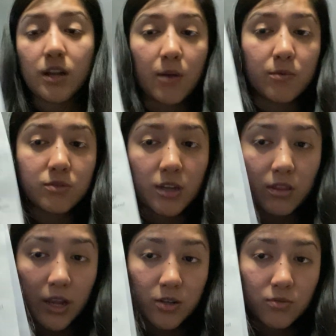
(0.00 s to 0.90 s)
I wrote down
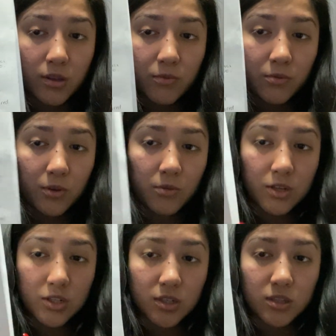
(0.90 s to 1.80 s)
the actual chemical
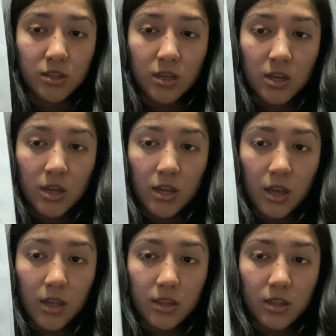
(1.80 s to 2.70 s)
equations,
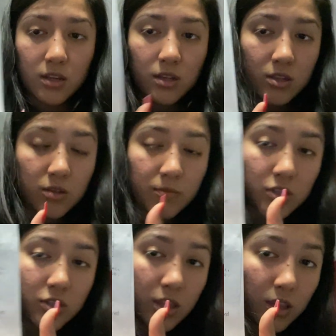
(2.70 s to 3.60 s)
and then to make
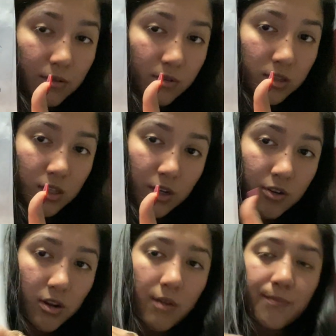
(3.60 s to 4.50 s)
sure that they were acidic or
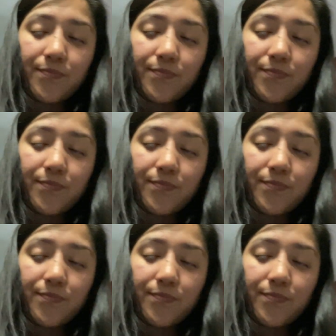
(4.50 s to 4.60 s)
not.